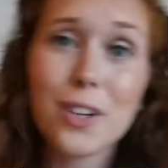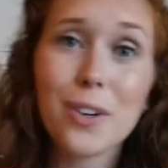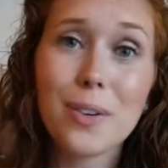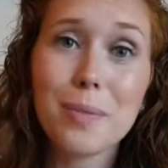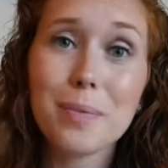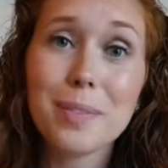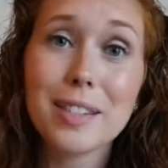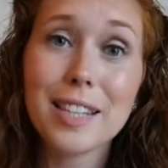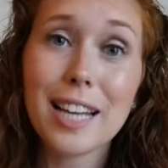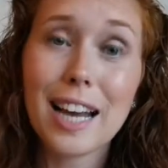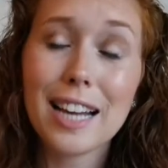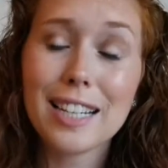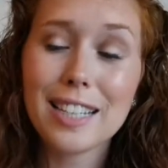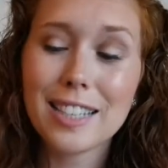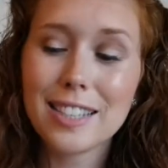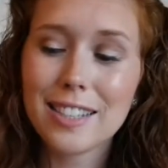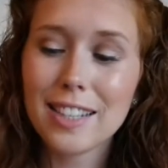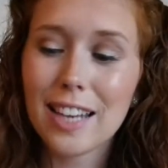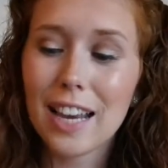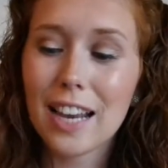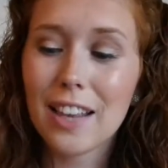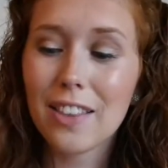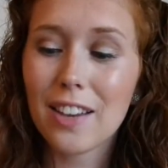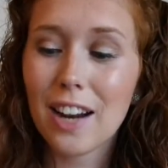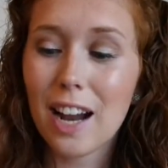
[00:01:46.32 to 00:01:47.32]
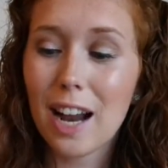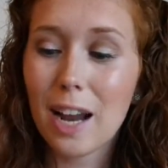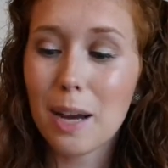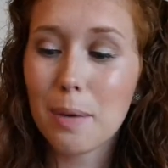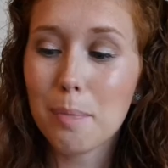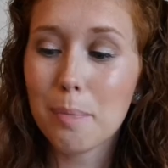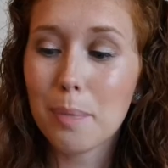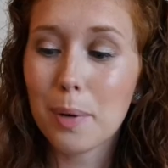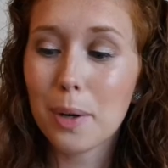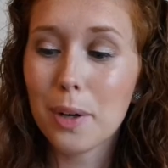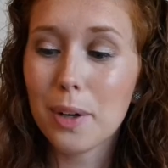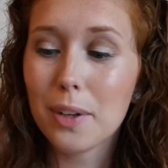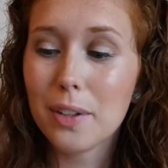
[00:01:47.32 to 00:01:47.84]
am sad to say that I
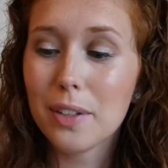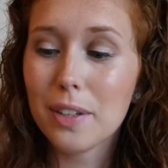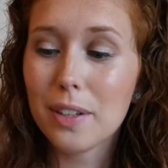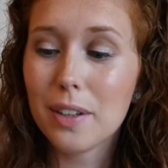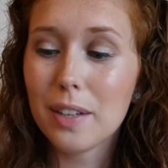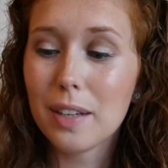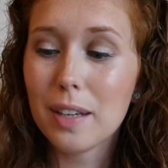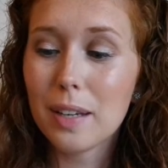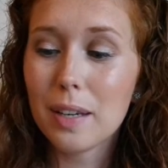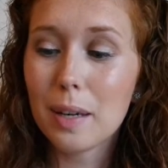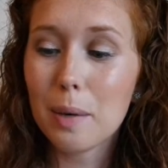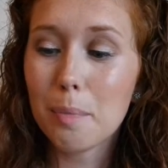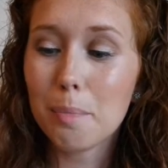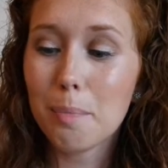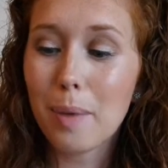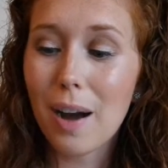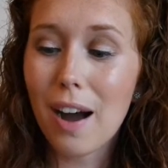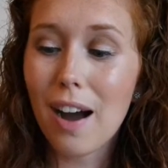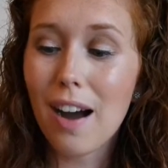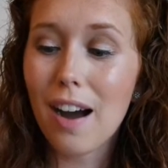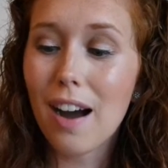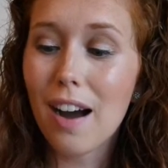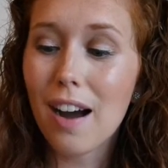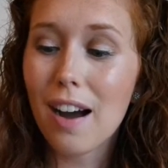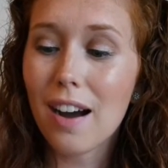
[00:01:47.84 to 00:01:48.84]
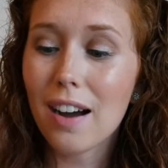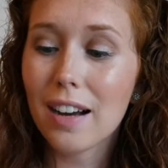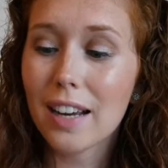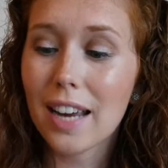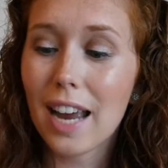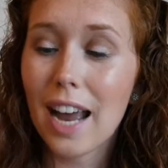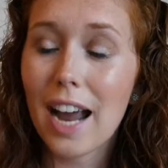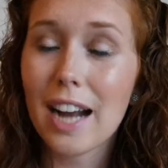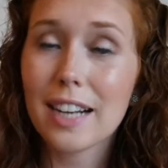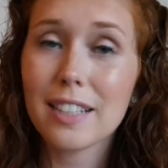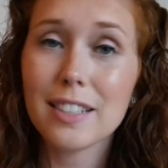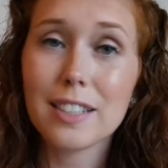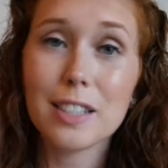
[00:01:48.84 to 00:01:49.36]
burned the Baja
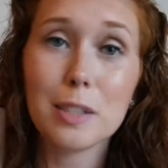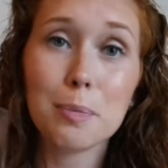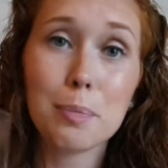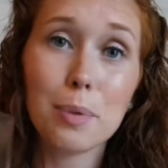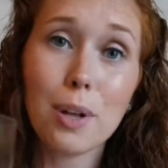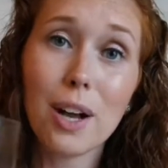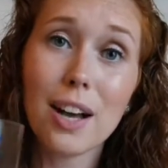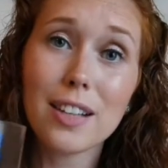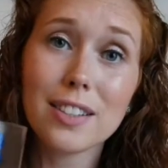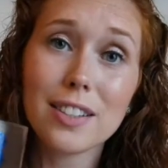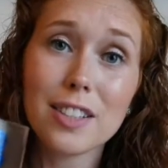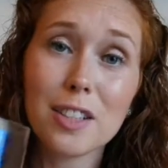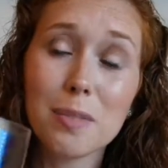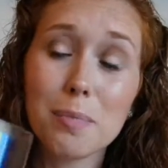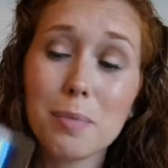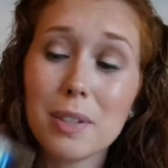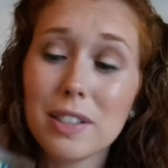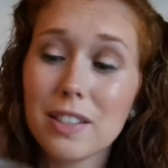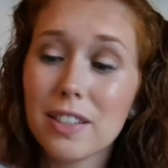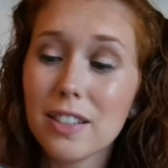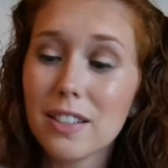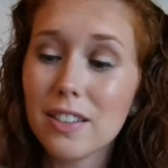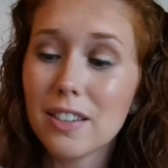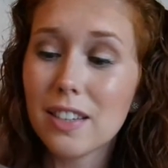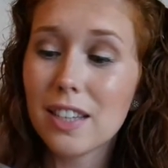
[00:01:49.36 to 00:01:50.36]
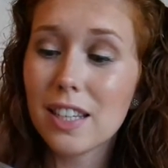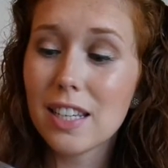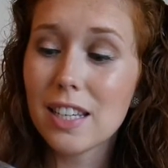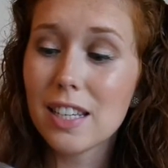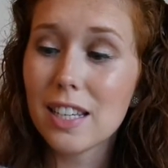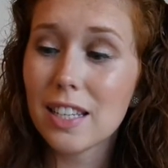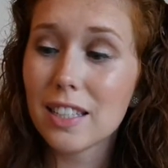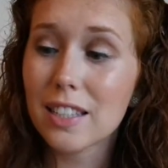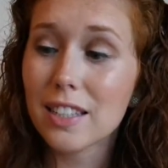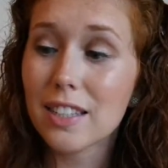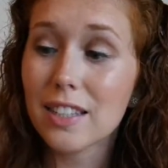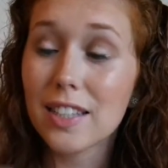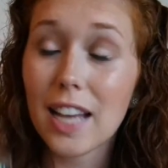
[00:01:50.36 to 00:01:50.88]
Cactus Blossom. This is
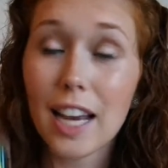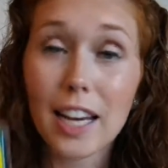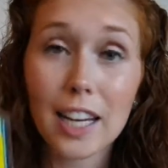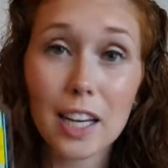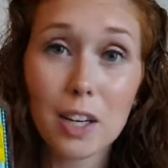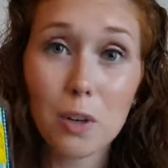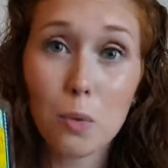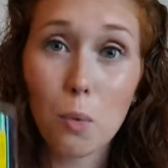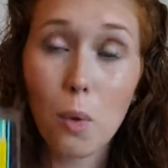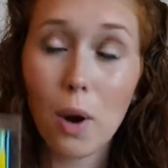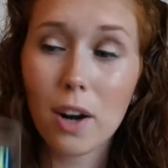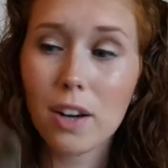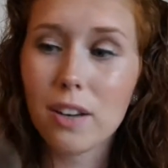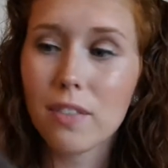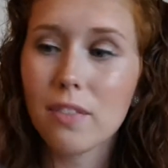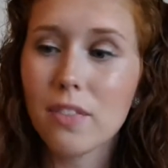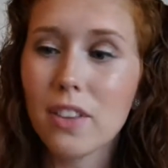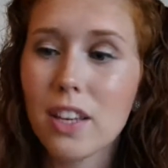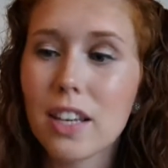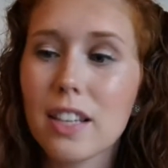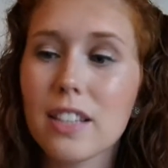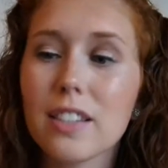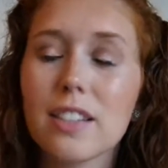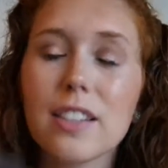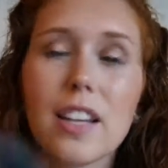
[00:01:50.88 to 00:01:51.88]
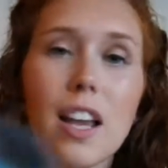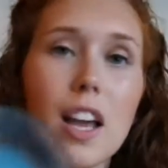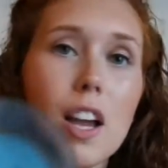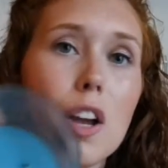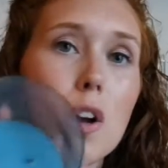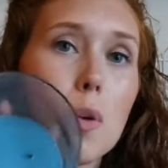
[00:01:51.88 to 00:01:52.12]
the second one of this.